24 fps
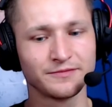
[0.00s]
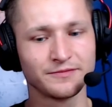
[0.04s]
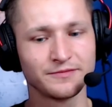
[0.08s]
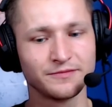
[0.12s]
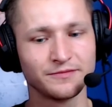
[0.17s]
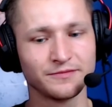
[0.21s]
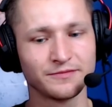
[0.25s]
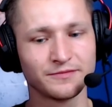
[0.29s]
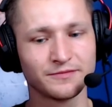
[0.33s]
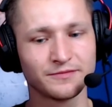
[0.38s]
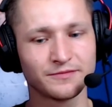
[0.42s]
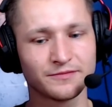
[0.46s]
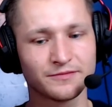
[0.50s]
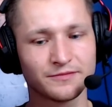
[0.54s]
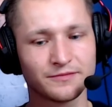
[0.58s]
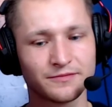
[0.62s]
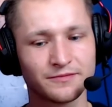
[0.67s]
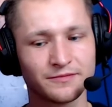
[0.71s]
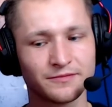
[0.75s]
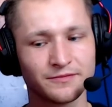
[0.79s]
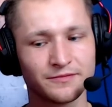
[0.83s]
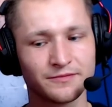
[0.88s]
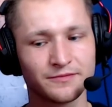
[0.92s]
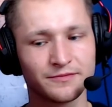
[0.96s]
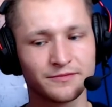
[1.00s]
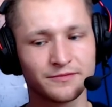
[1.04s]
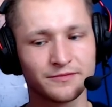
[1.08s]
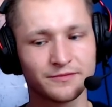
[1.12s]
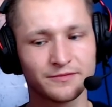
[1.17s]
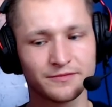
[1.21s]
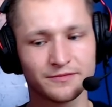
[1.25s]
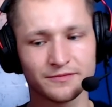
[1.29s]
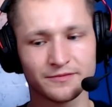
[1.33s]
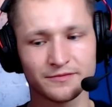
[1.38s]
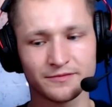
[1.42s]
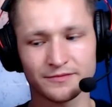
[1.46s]

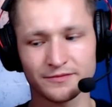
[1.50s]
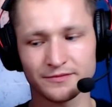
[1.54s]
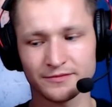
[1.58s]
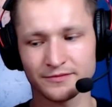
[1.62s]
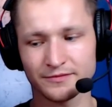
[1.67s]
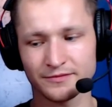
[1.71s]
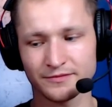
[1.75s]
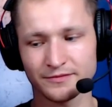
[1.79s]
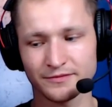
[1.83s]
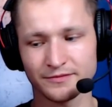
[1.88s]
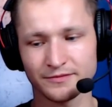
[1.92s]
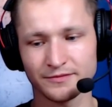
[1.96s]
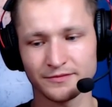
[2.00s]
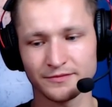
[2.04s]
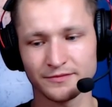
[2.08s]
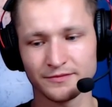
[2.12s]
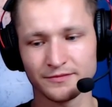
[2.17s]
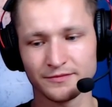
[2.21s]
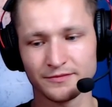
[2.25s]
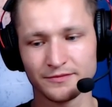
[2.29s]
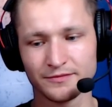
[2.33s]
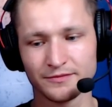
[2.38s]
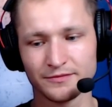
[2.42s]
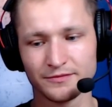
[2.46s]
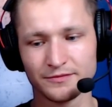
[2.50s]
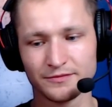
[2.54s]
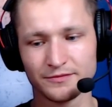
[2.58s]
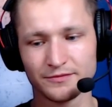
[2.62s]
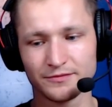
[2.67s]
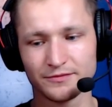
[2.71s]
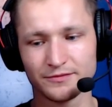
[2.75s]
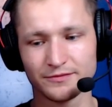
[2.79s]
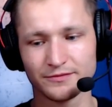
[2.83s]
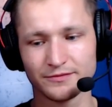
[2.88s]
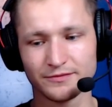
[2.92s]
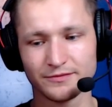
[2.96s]

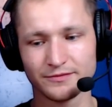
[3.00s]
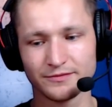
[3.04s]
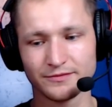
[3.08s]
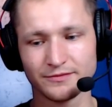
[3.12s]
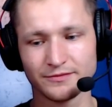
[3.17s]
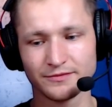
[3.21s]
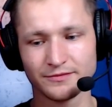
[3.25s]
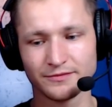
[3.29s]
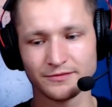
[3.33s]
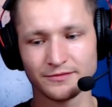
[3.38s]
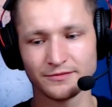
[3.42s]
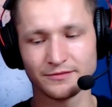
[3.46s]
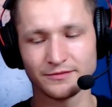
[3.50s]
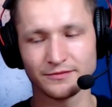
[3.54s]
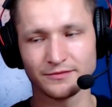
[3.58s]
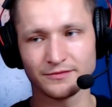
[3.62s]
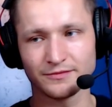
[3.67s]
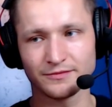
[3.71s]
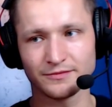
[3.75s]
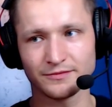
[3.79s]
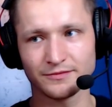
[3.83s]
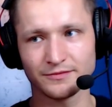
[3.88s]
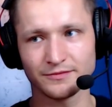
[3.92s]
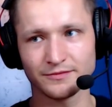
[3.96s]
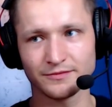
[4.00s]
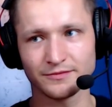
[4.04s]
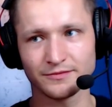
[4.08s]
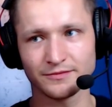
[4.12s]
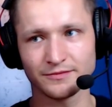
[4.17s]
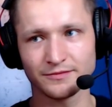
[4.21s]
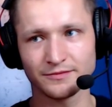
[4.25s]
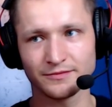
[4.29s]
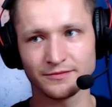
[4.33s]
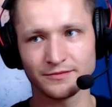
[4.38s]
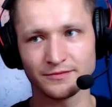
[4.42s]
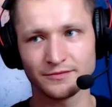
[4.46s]

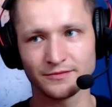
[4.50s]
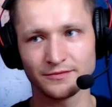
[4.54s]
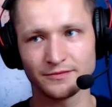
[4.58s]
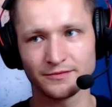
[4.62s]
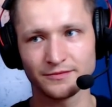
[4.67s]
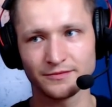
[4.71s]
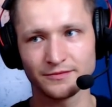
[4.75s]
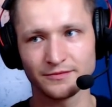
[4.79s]
The person shown says nothing.